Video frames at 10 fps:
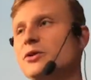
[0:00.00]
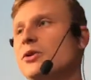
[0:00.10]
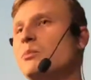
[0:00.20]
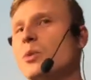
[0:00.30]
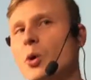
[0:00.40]
do
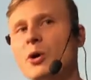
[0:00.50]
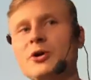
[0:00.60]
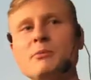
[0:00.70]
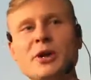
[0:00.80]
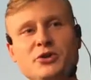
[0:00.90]
the
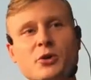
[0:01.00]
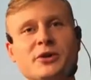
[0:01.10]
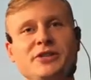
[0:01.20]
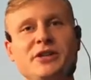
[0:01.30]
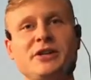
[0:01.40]
broader
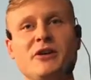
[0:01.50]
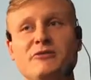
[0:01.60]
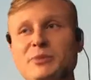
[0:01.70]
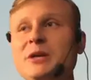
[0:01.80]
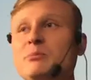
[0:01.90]
majority
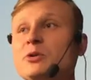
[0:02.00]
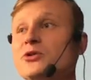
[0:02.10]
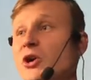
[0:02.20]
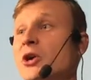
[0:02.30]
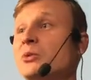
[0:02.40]
of people
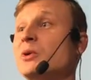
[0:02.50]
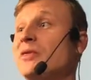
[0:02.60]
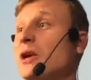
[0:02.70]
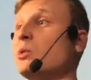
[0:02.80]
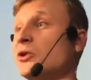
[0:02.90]
turn when
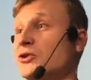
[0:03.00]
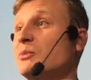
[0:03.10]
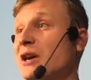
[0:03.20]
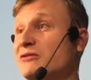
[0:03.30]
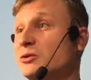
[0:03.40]
they want to
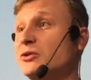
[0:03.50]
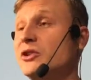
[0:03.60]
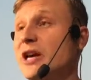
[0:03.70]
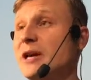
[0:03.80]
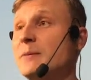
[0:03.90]
buy food
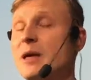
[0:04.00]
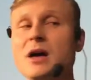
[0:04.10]
today?